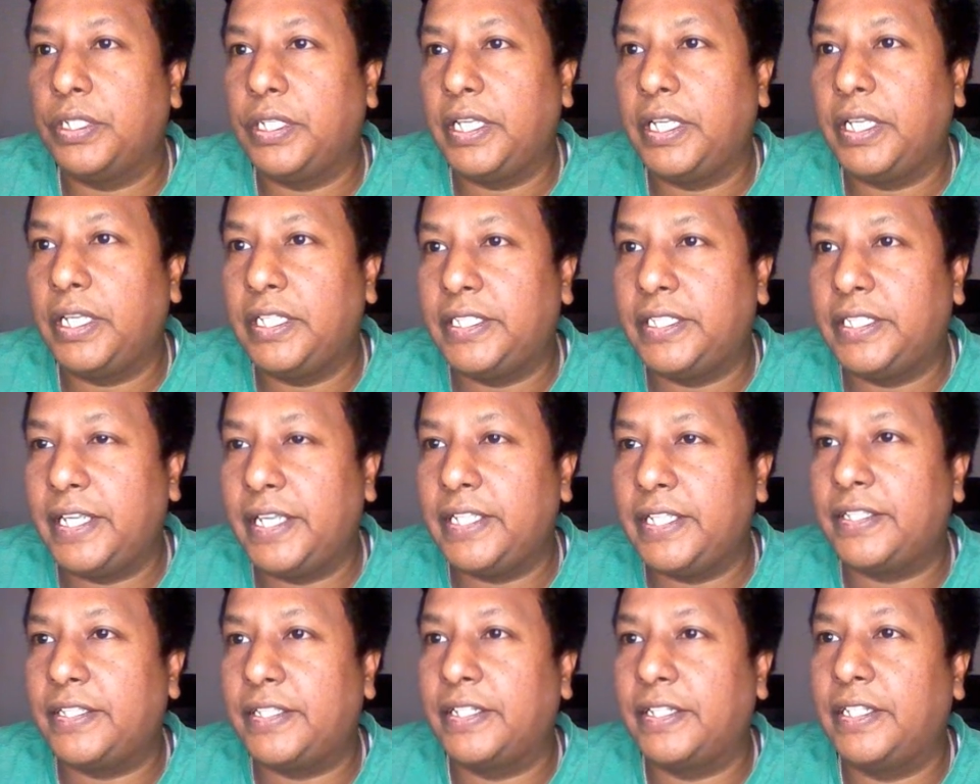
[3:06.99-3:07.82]
in
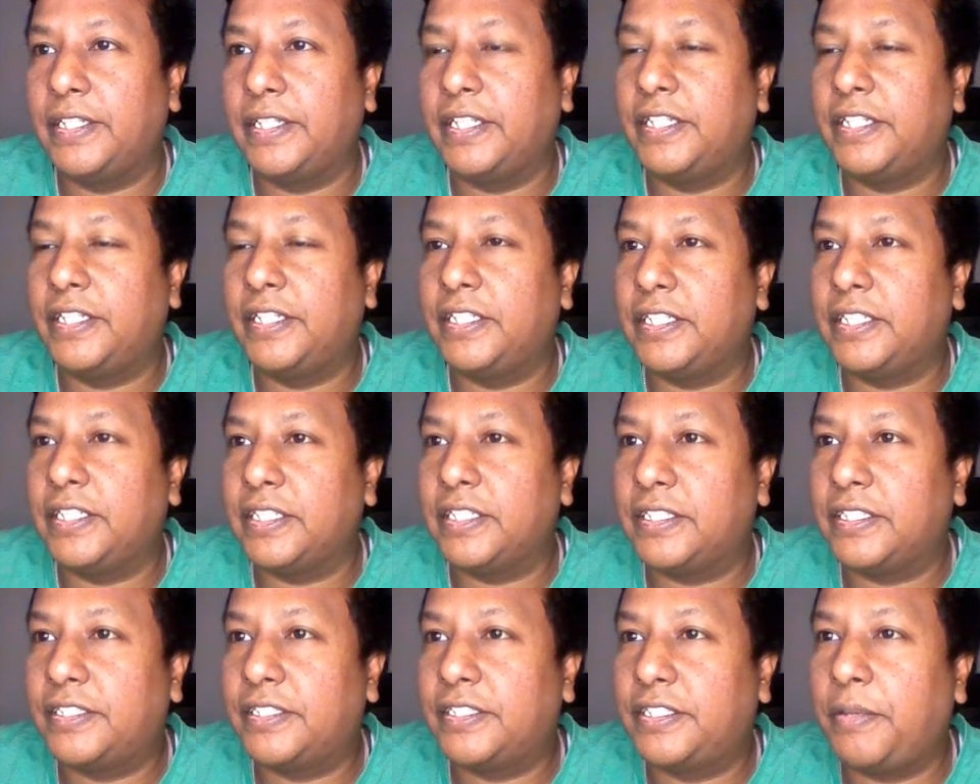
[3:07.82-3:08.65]
JSON it
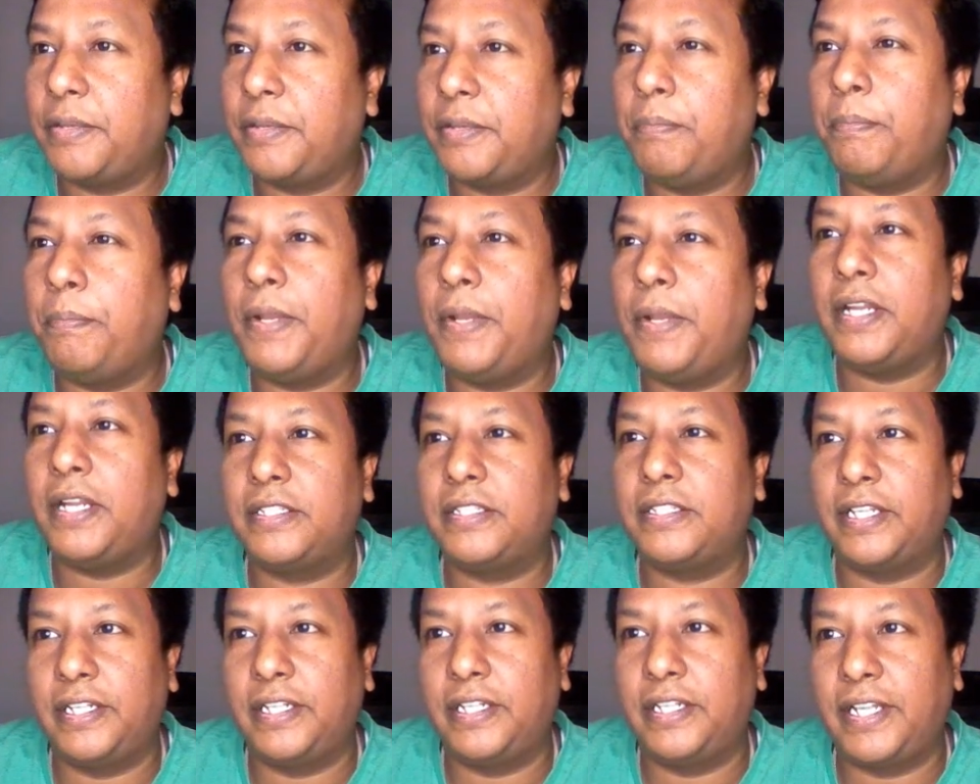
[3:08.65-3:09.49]
is simpler
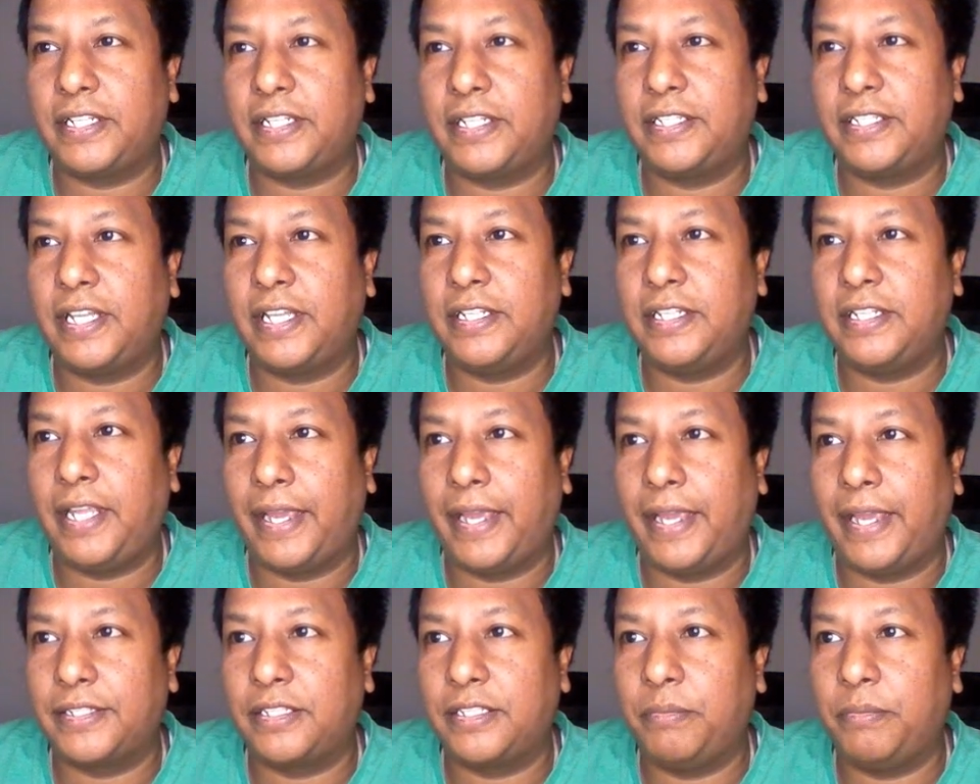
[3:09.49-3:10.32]
syntax than
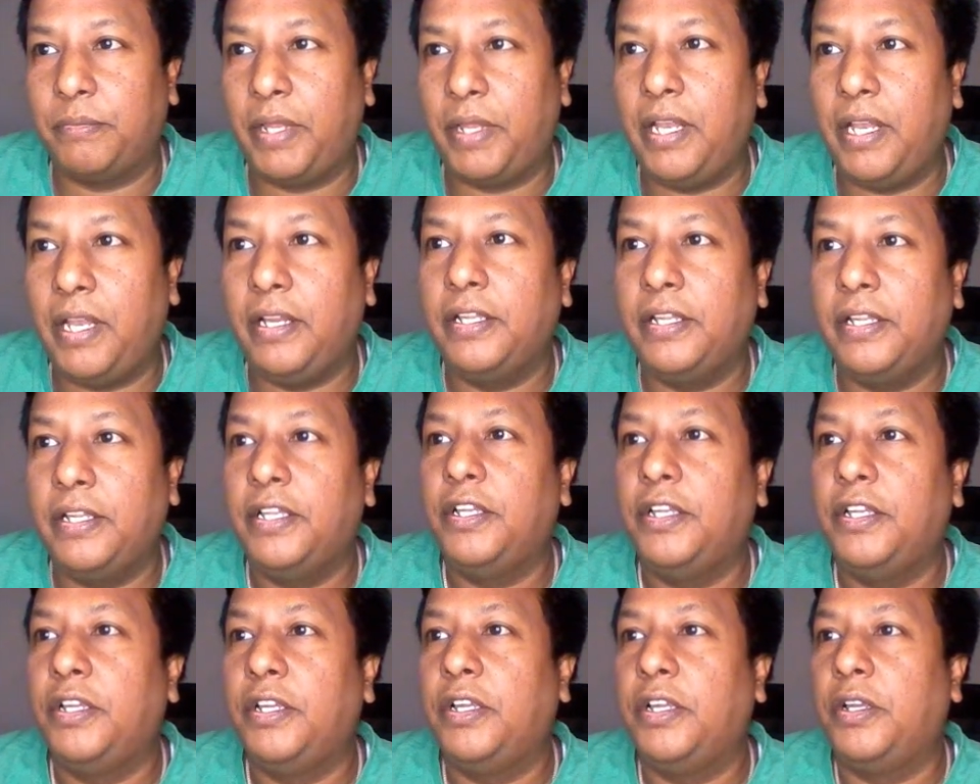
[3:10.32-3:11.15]
XML,
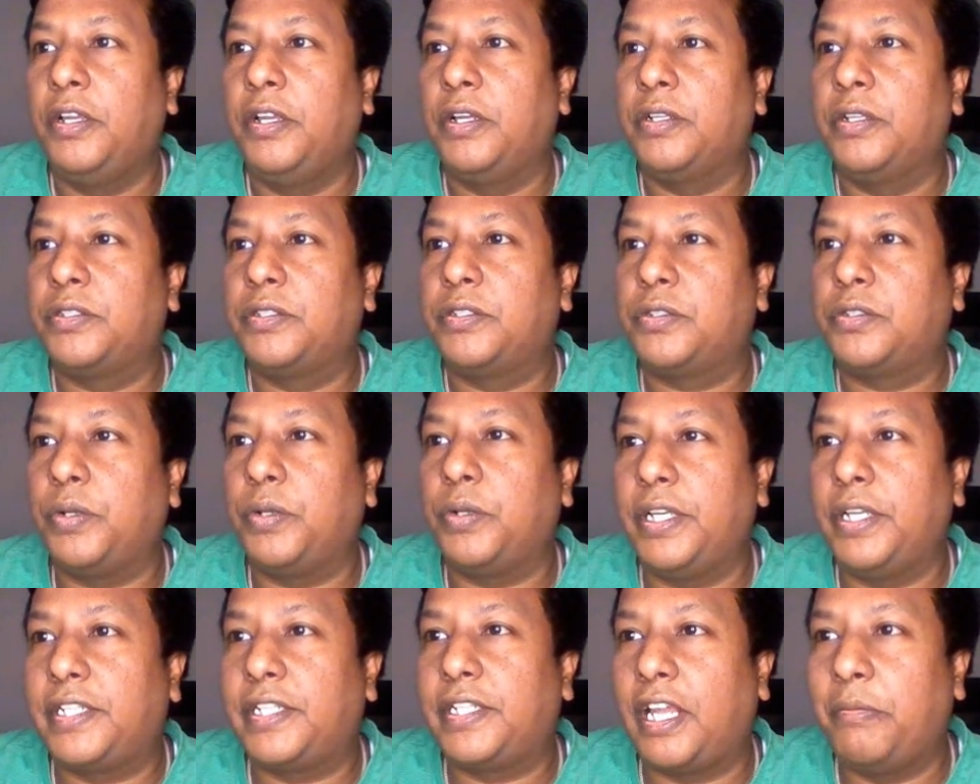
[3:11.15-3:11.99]
so
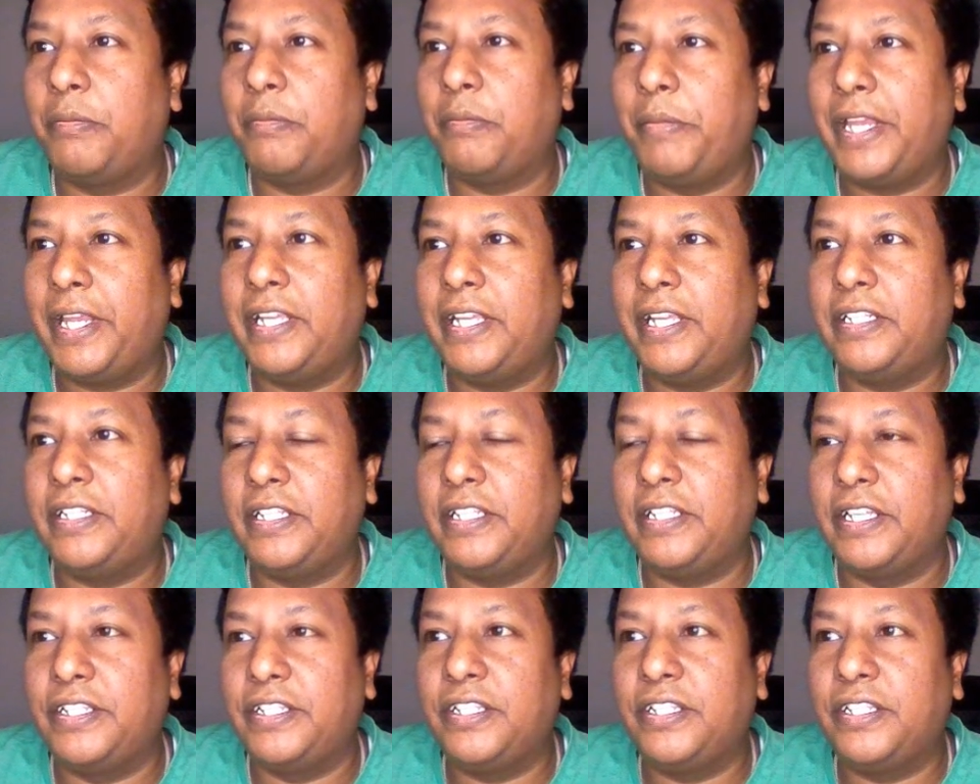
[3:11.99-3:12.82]
it can make it
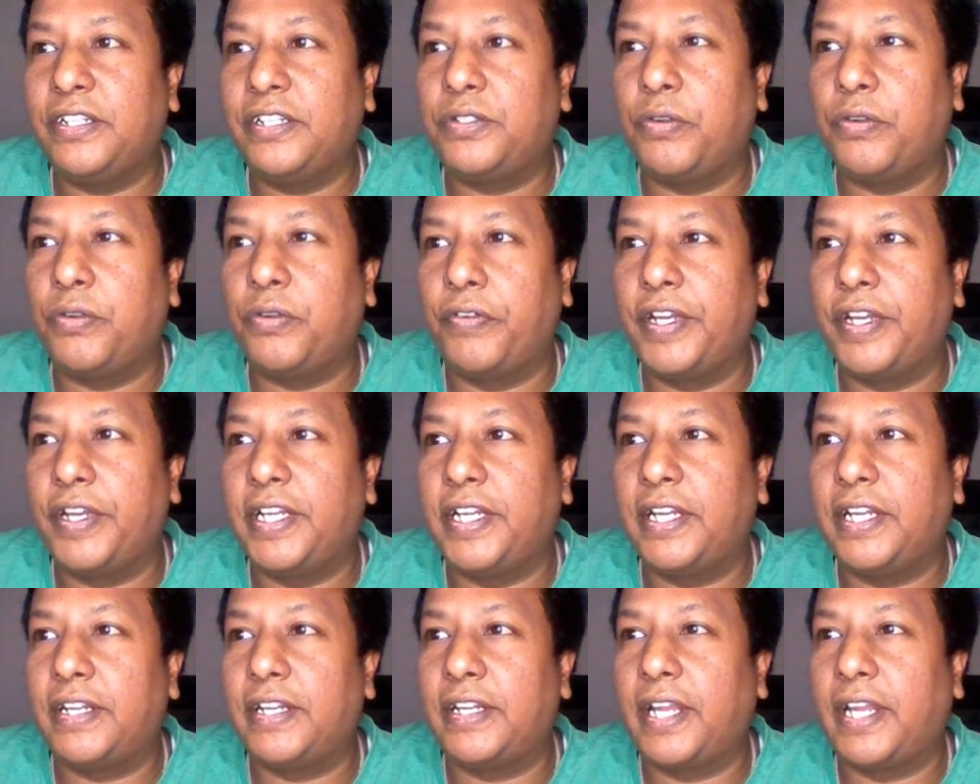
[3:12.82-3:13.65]
easier to
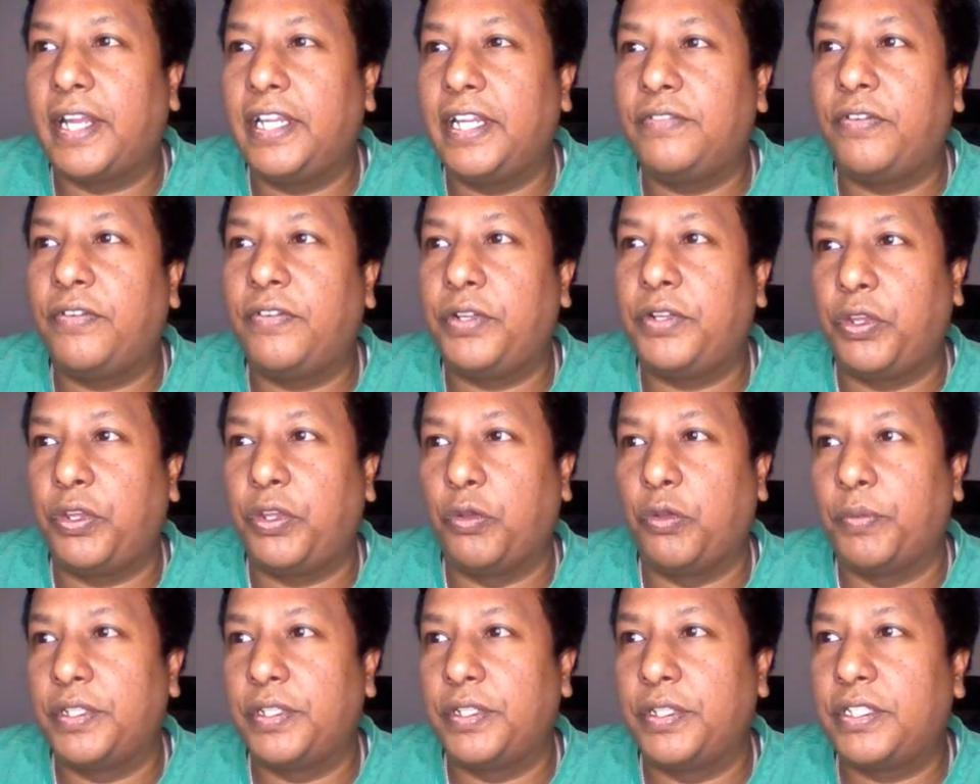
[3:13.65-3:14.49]
read and write for
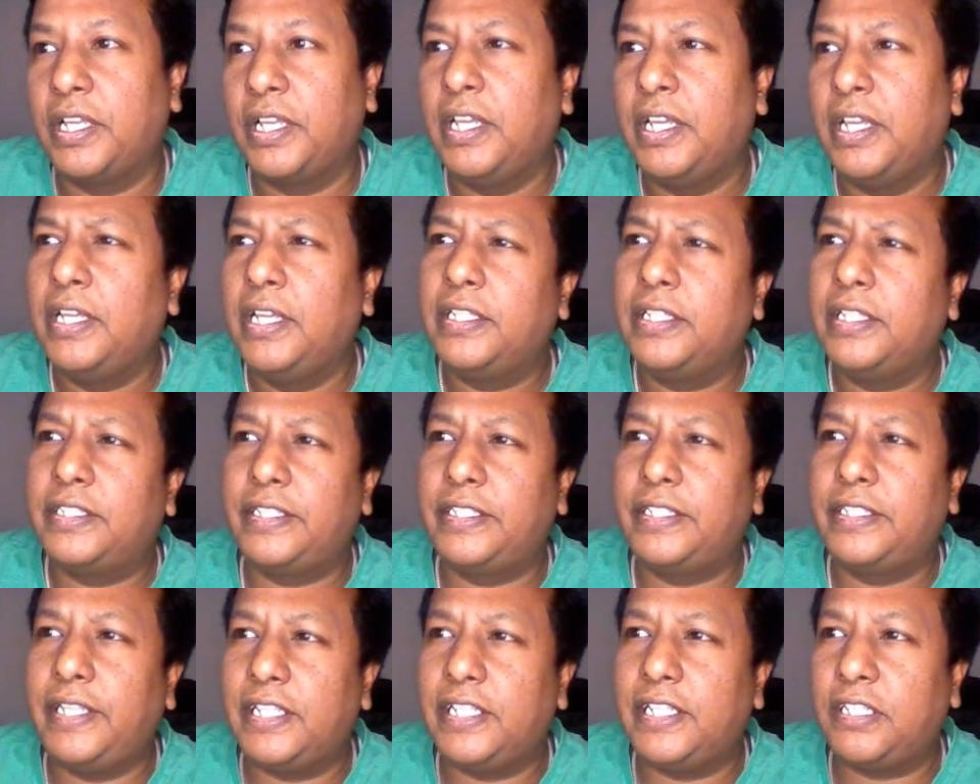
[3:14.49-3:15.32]
humans.
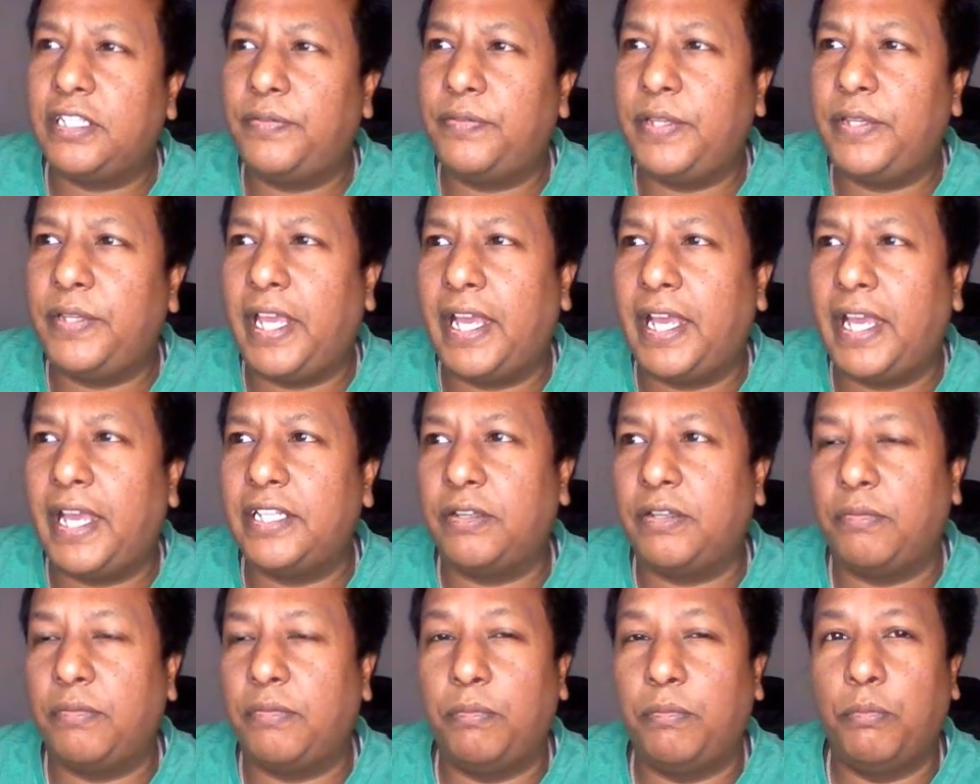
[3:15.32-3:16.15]
CSV
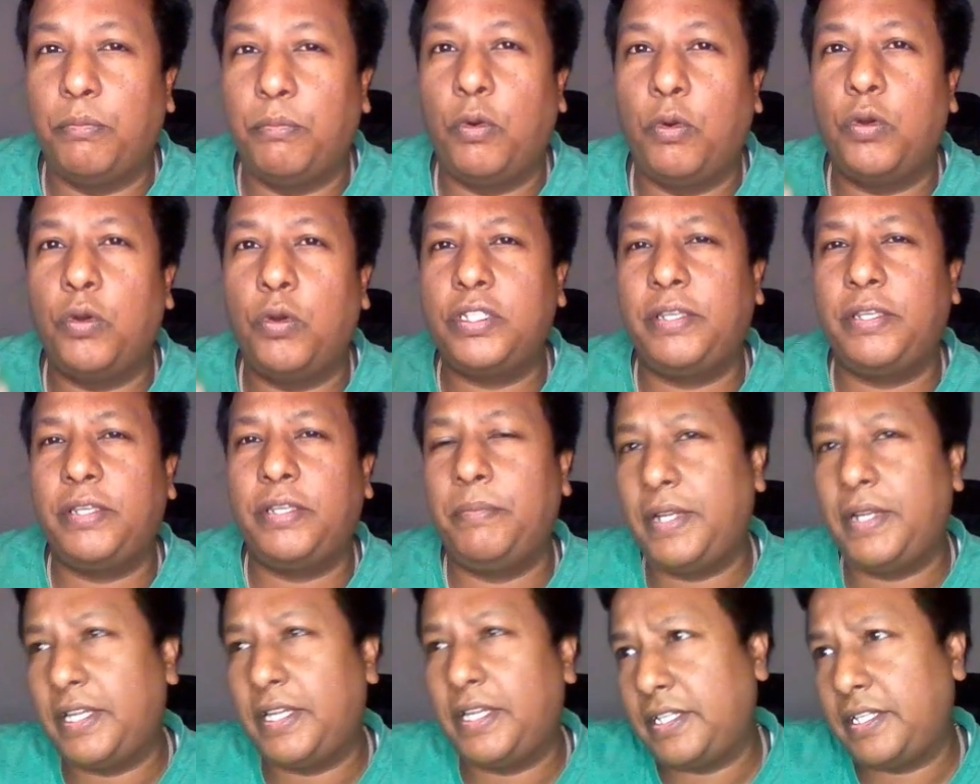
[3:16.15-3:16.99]
has more
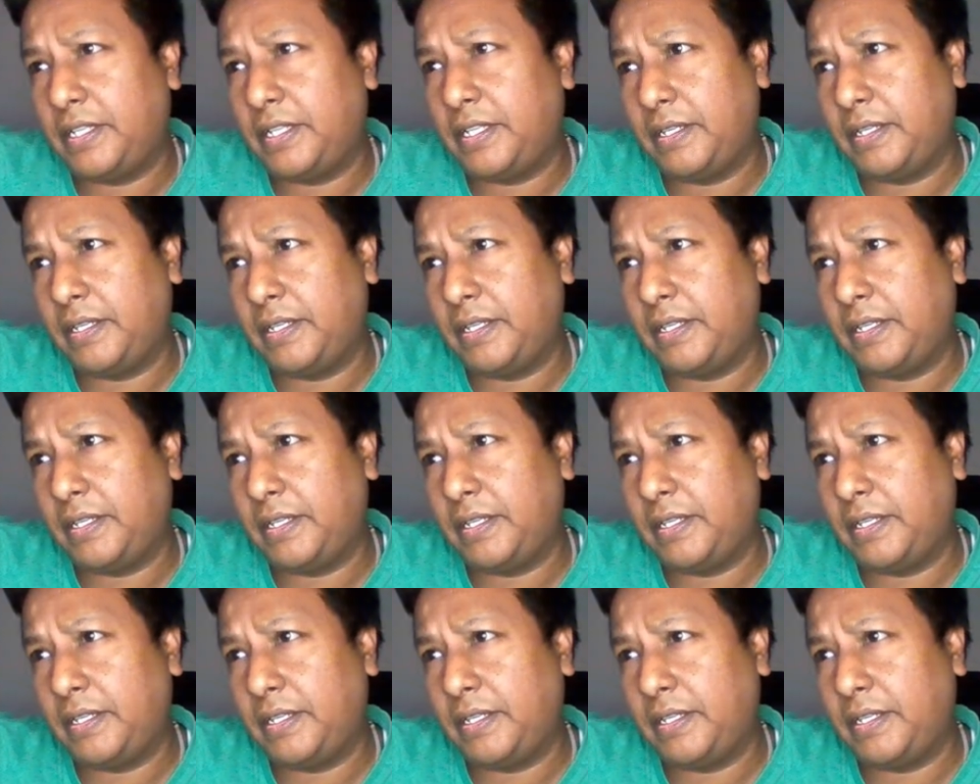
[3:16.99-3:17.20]
simpler